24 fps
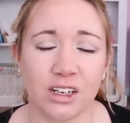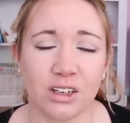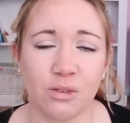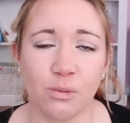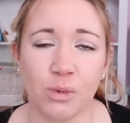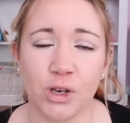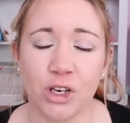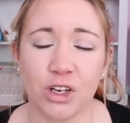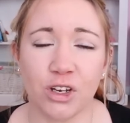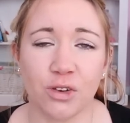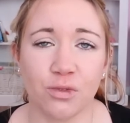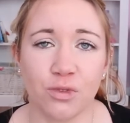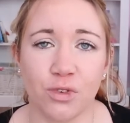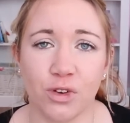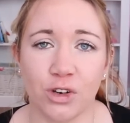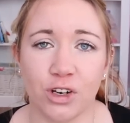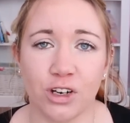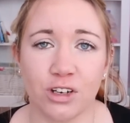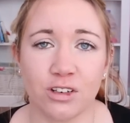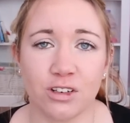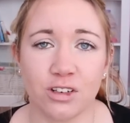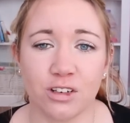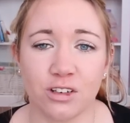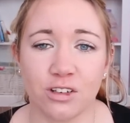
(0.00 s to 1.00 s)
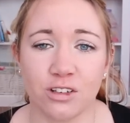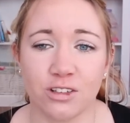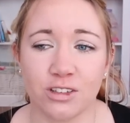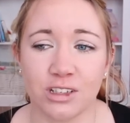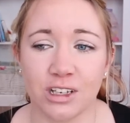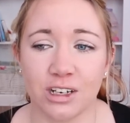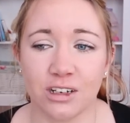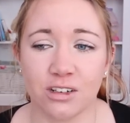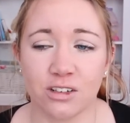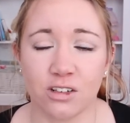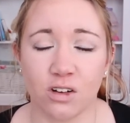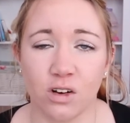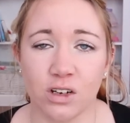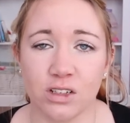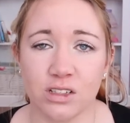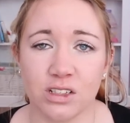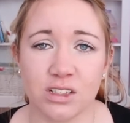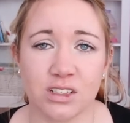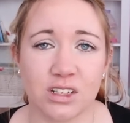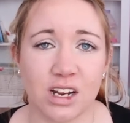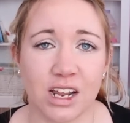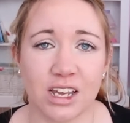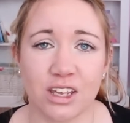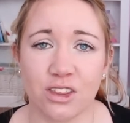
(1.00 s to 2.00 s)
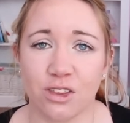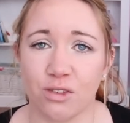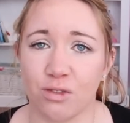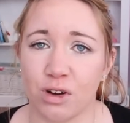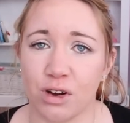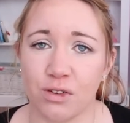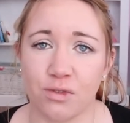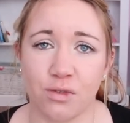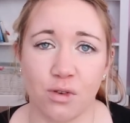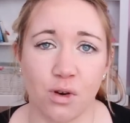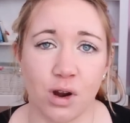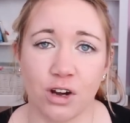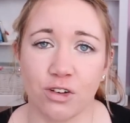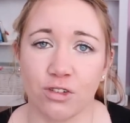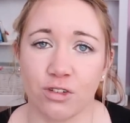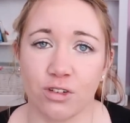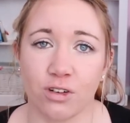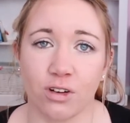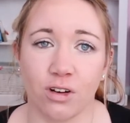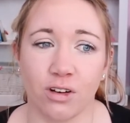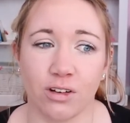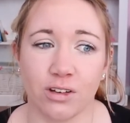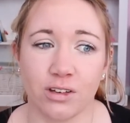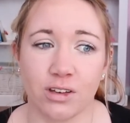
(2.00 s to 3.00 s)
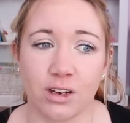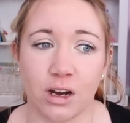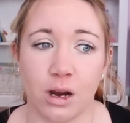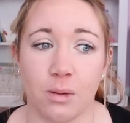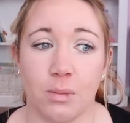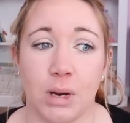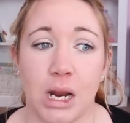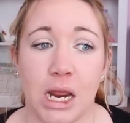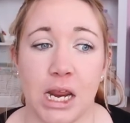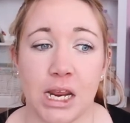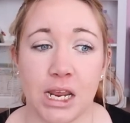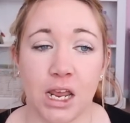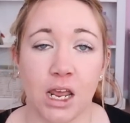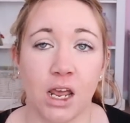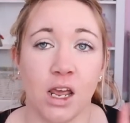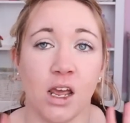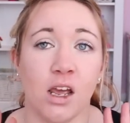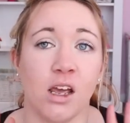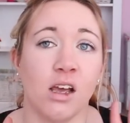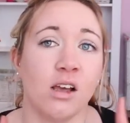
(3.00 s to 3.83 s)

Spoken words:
when you convert it to New Zealand dollars, it's like $300-$400, and I'm like,